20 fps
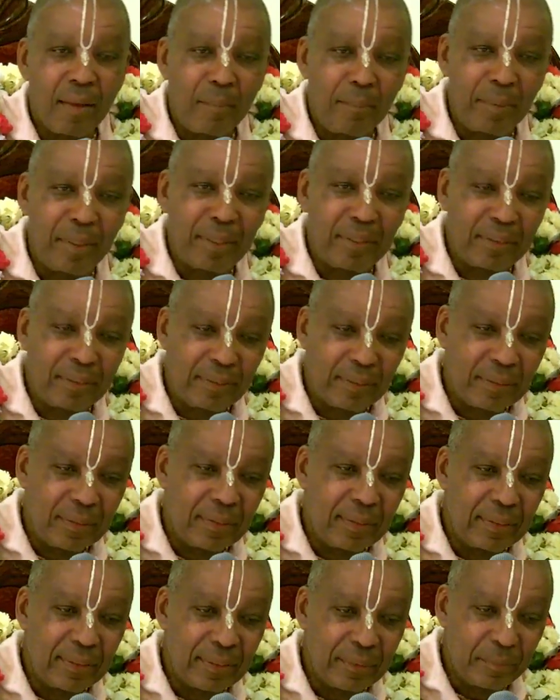But
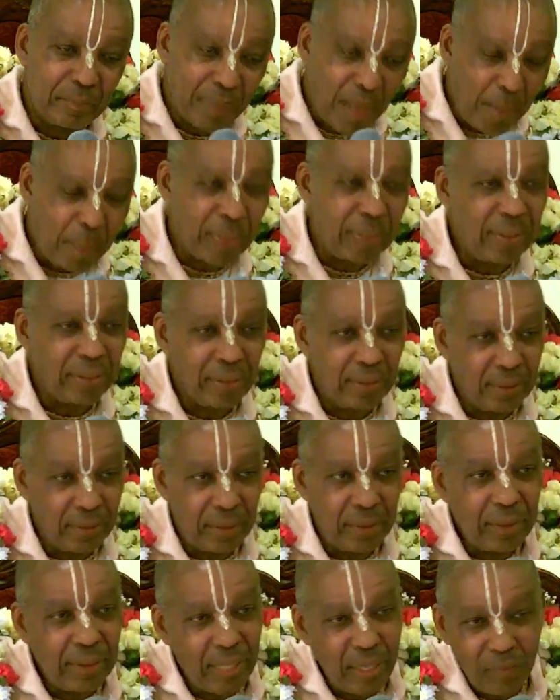Prabhupada did.
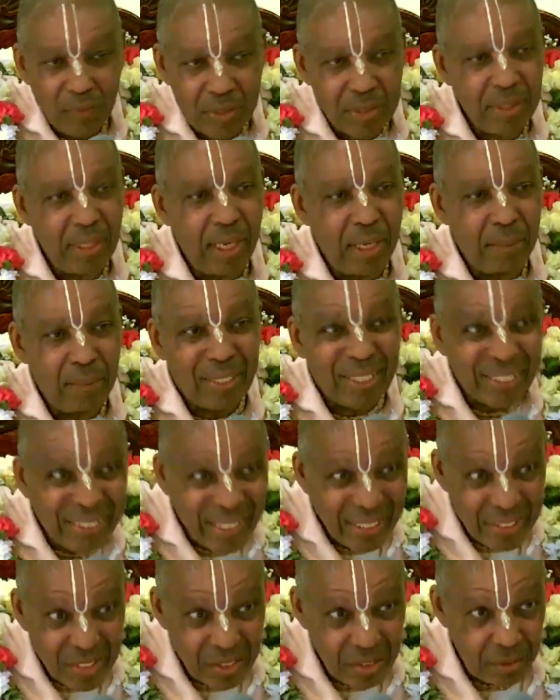He gave his time and
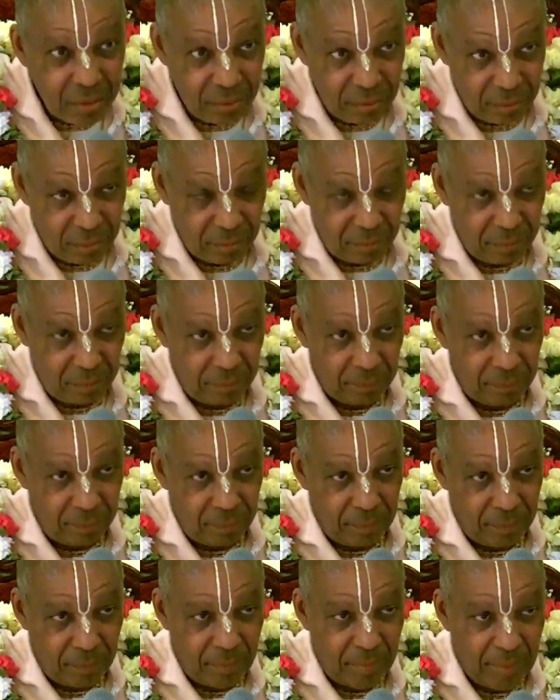attention.
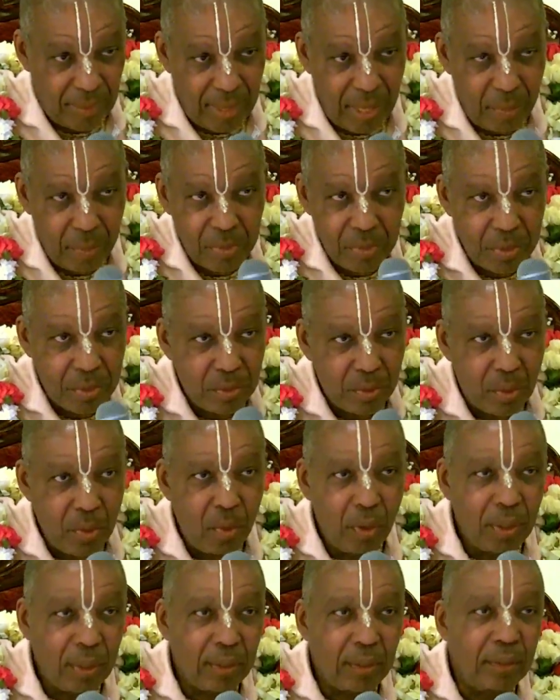I was just
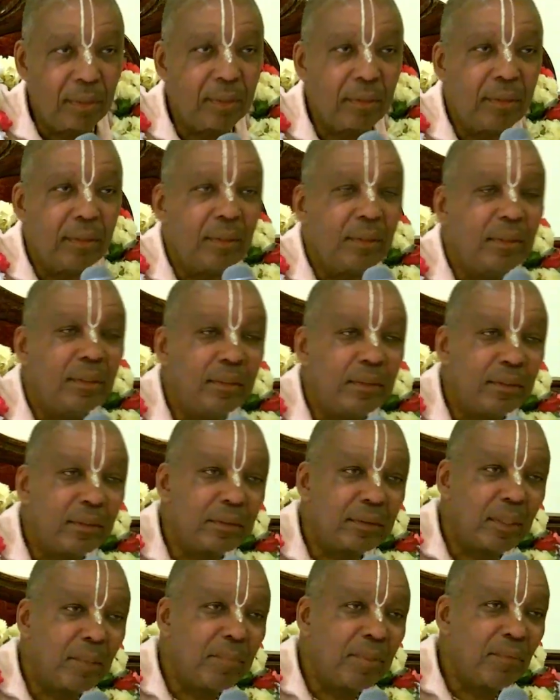recalling
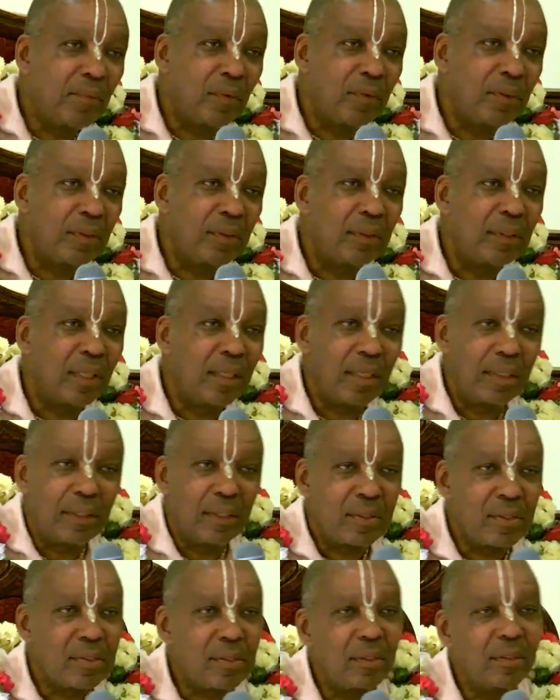to some devotee
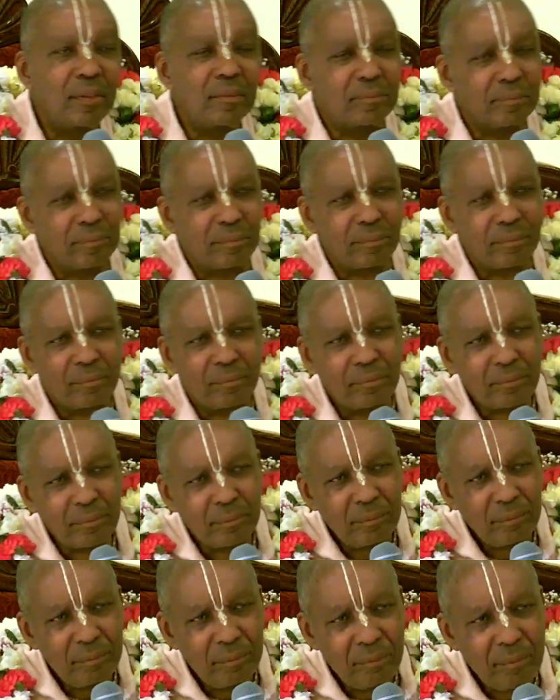yesterday
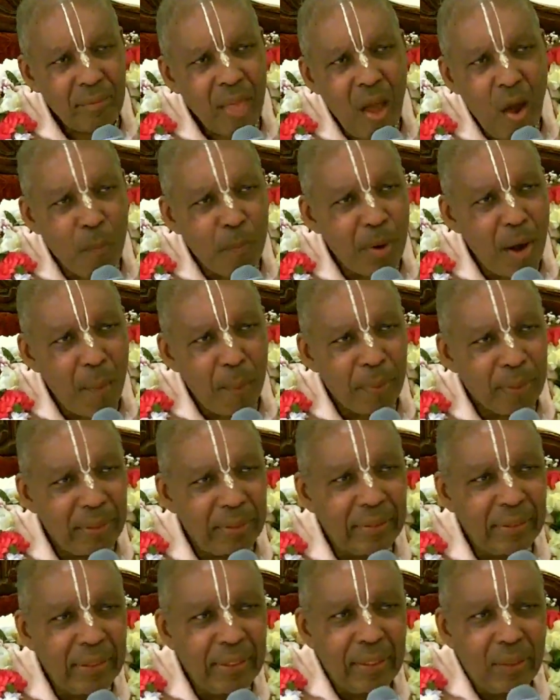how Prabhupada,
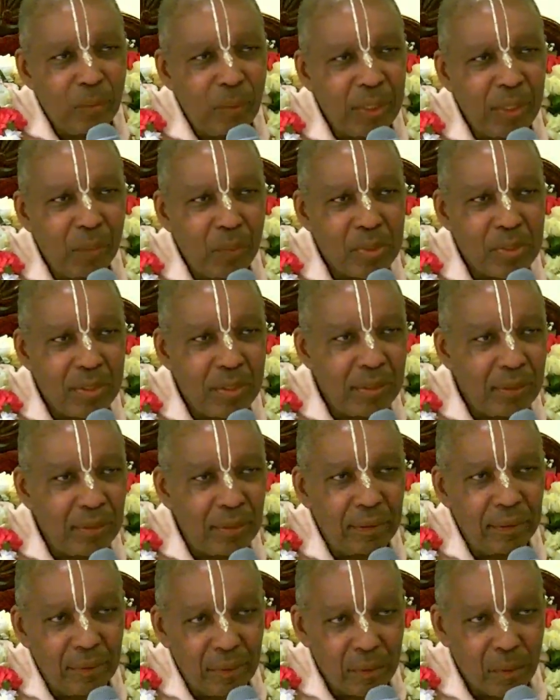when he was
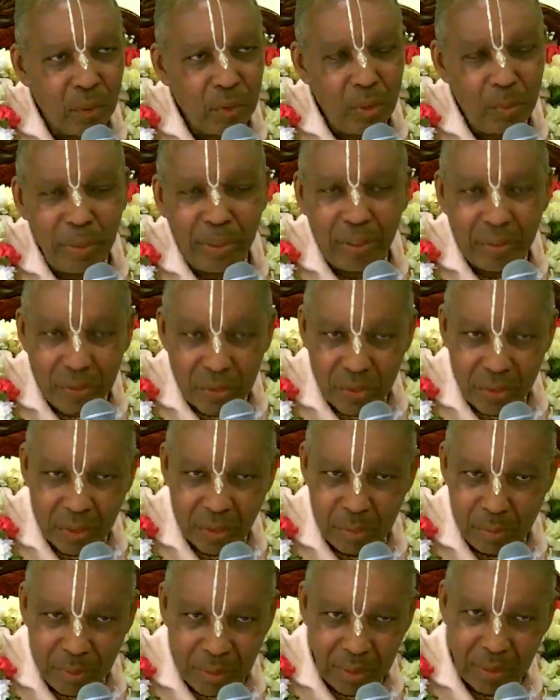in Laguna Beach,
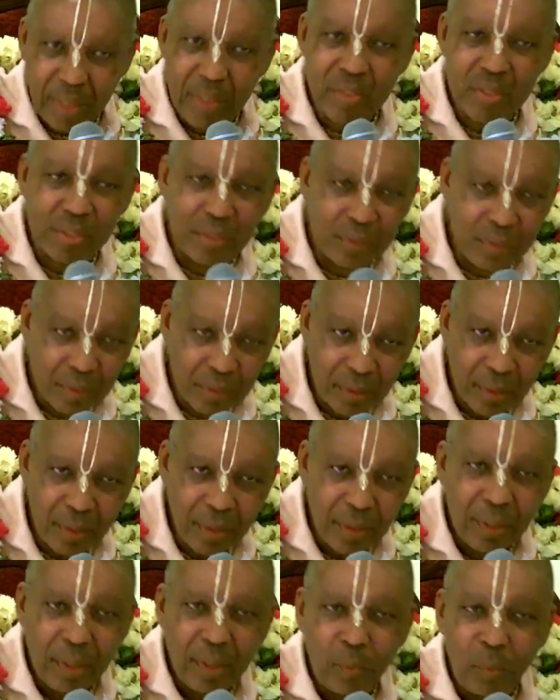there had been an incident
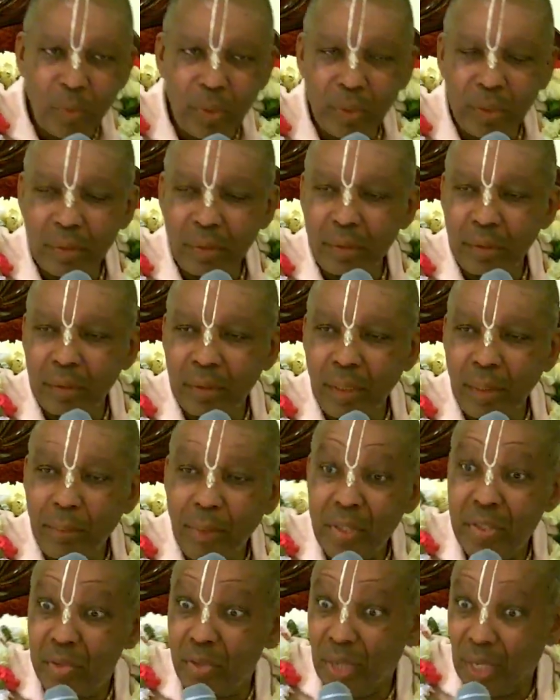where a
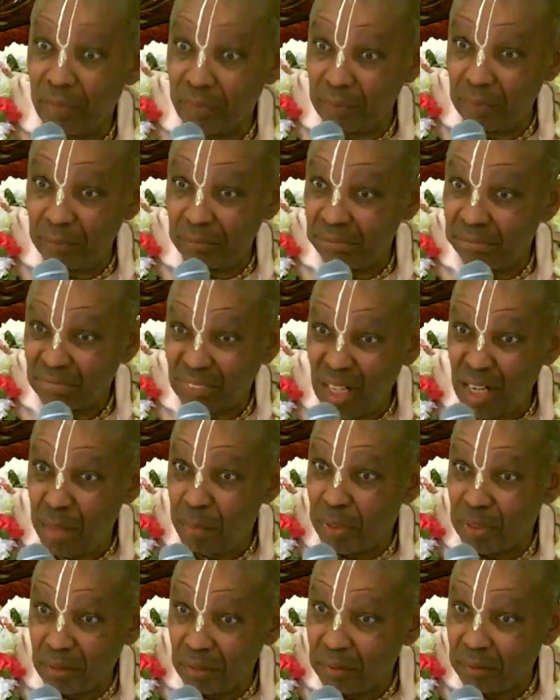bus driver,
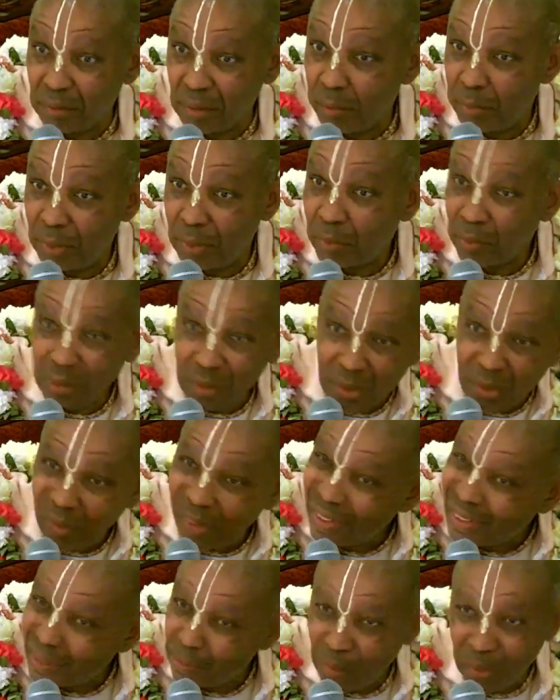Karmi, somebody who didn't know
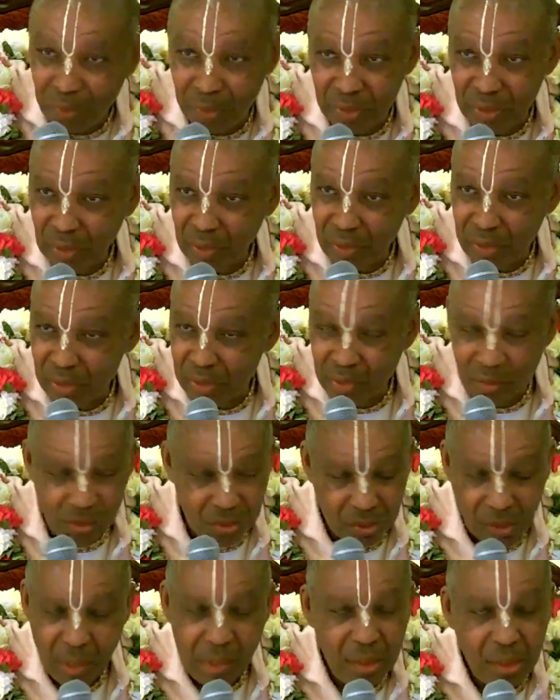anything about Krishna
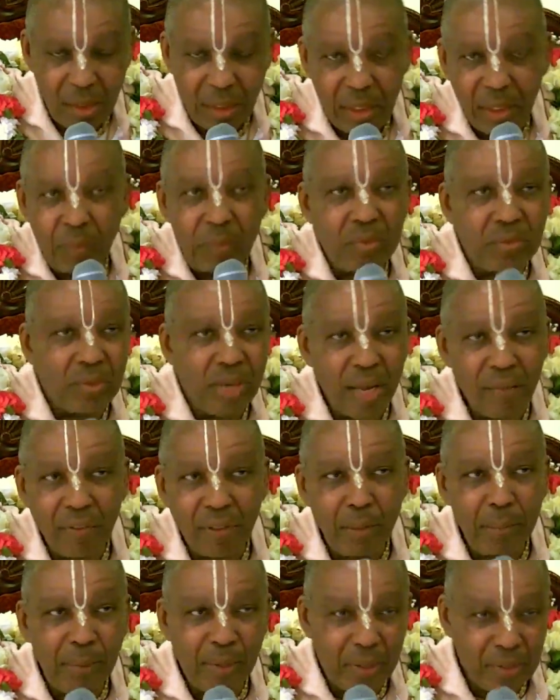consciousness, he was
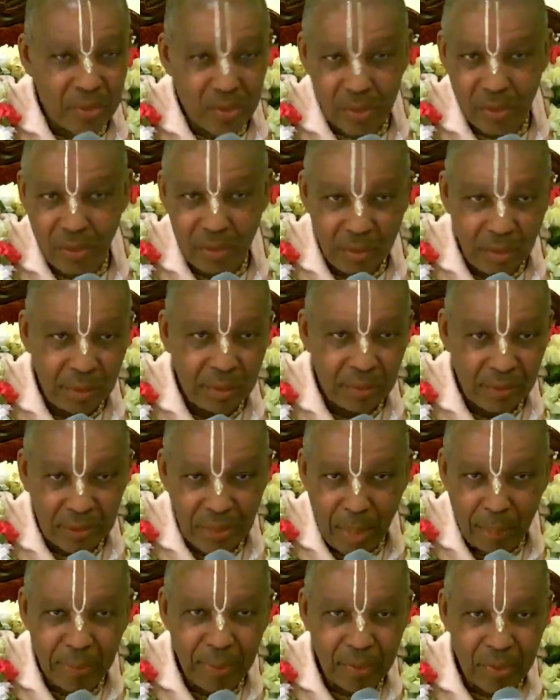driving a bus,
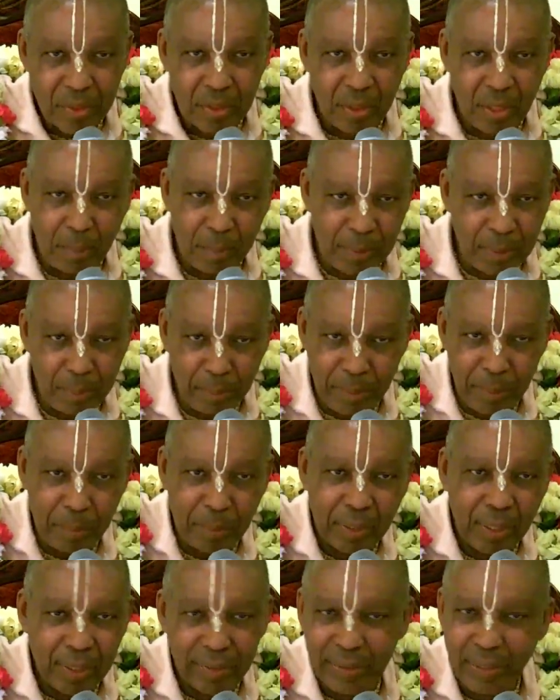stopped at a stop, and
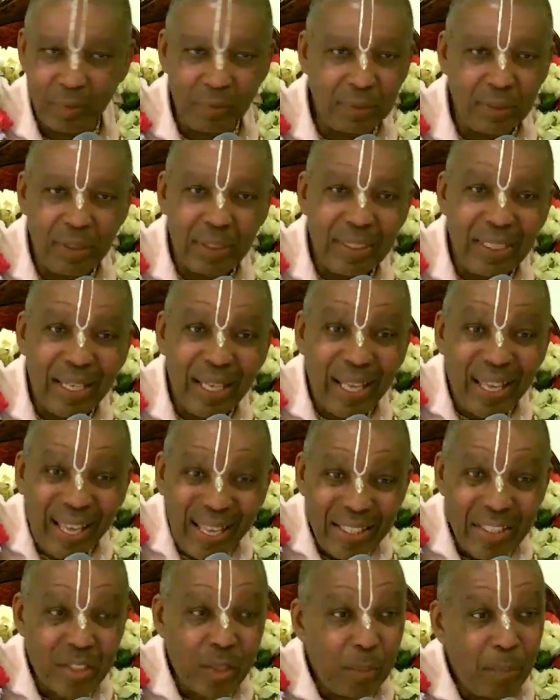people got down,
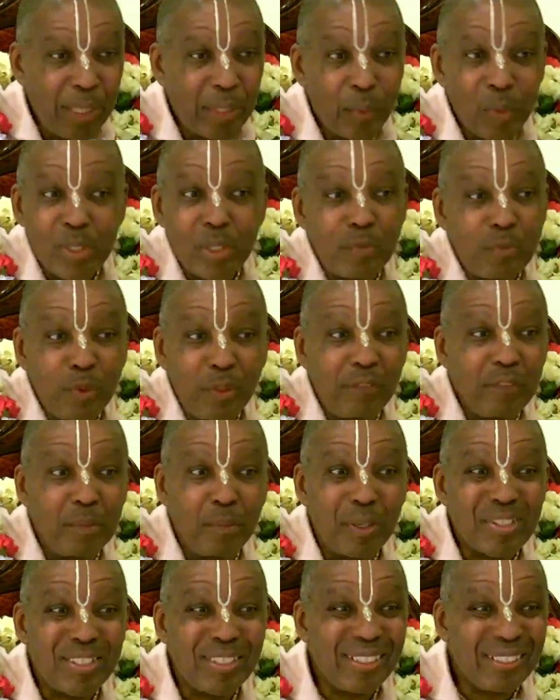and somebody was in front of the
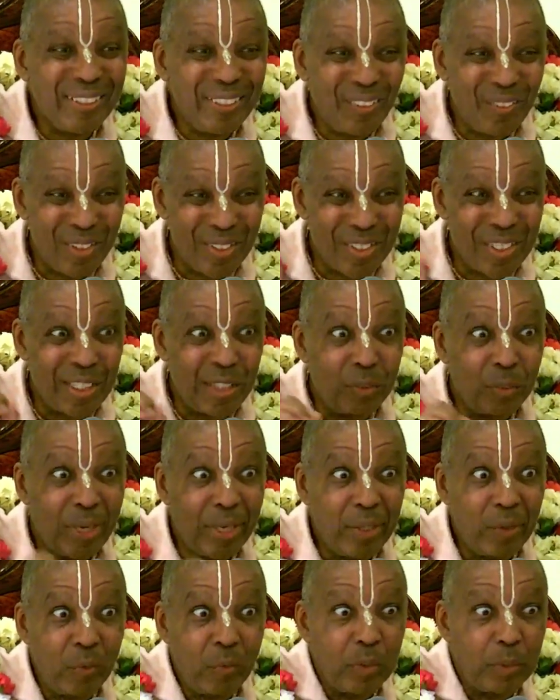bus he didn't notice, and he
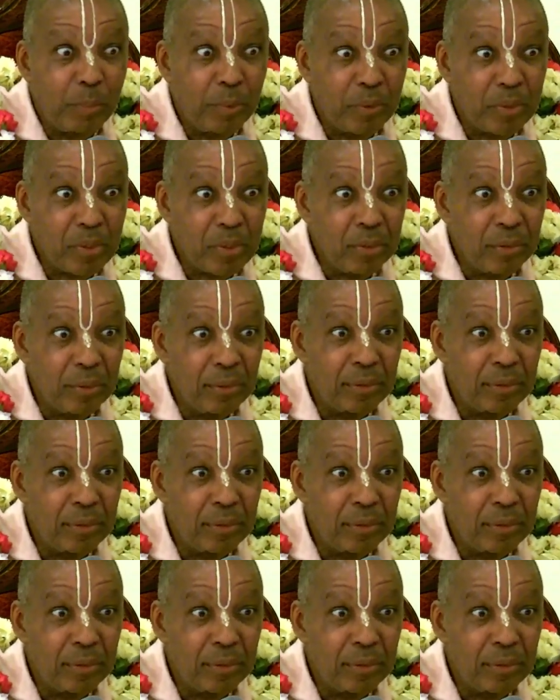ran over the person.